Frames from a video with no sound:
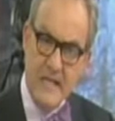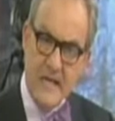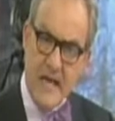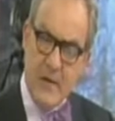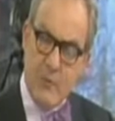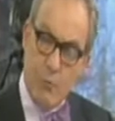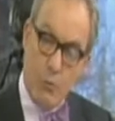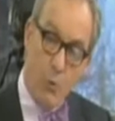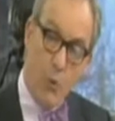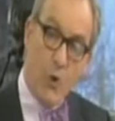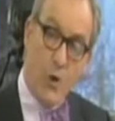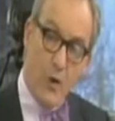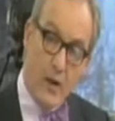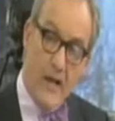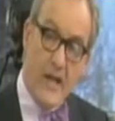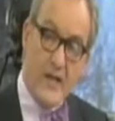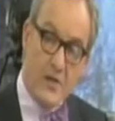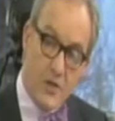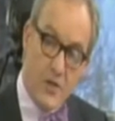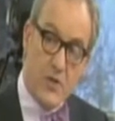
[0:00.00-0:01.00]
and we're
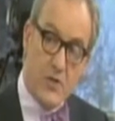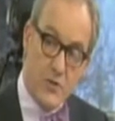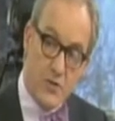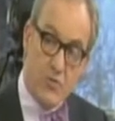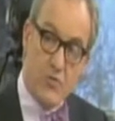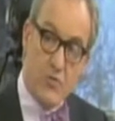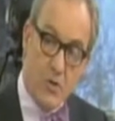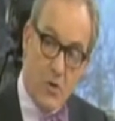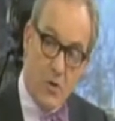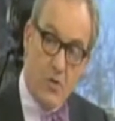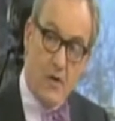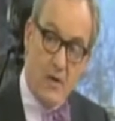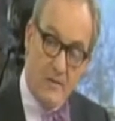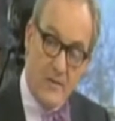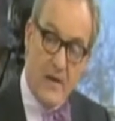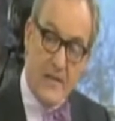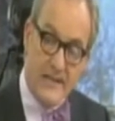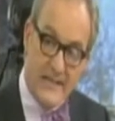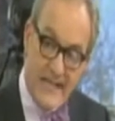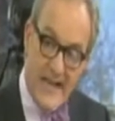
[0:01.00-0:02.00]
in control of our
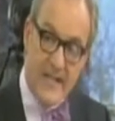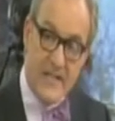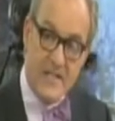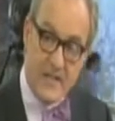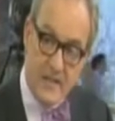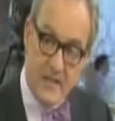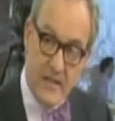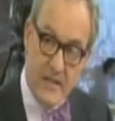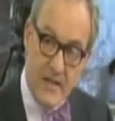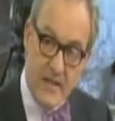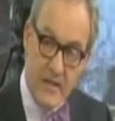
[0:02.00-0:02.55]
destiny,